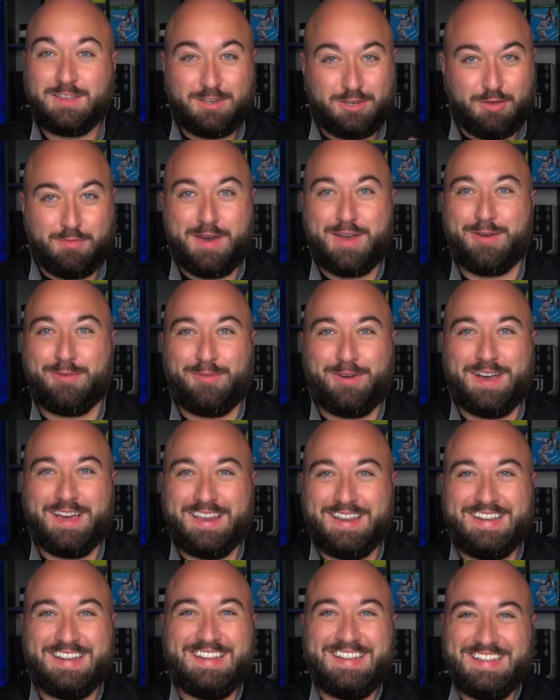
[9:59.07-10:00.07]
no matter
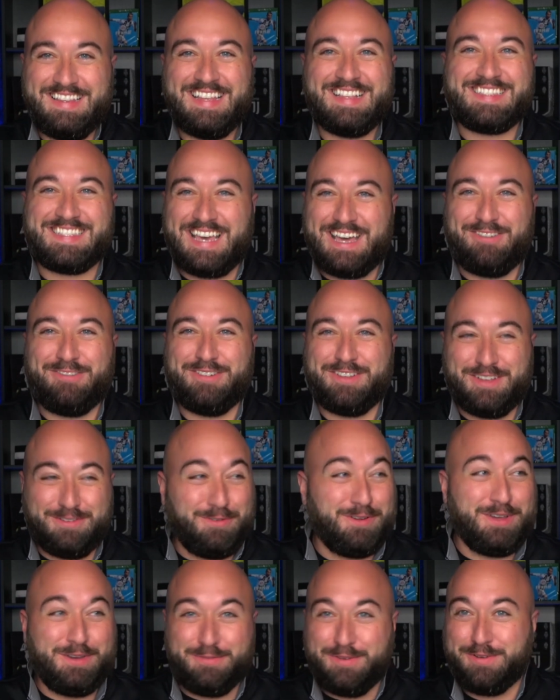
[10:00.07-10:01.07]
what. That's kind of
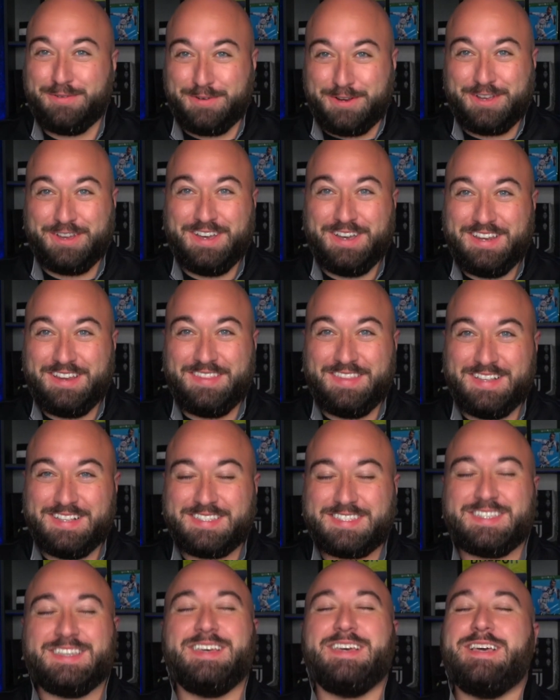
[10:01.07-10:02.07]
we were good on
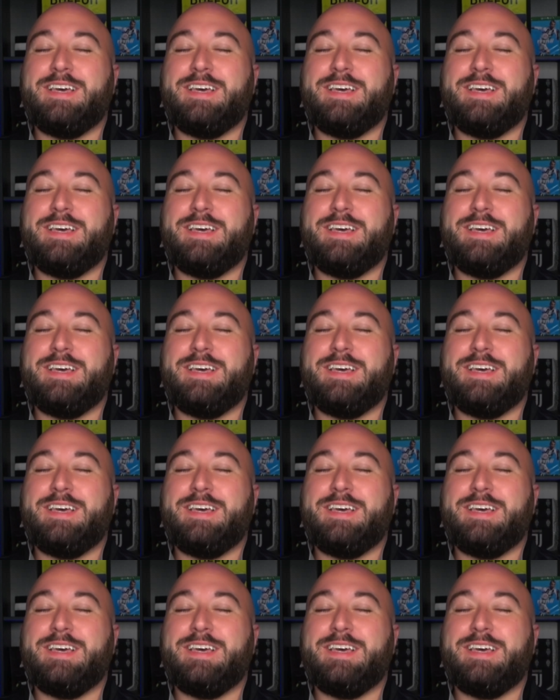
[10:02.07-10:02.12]
this.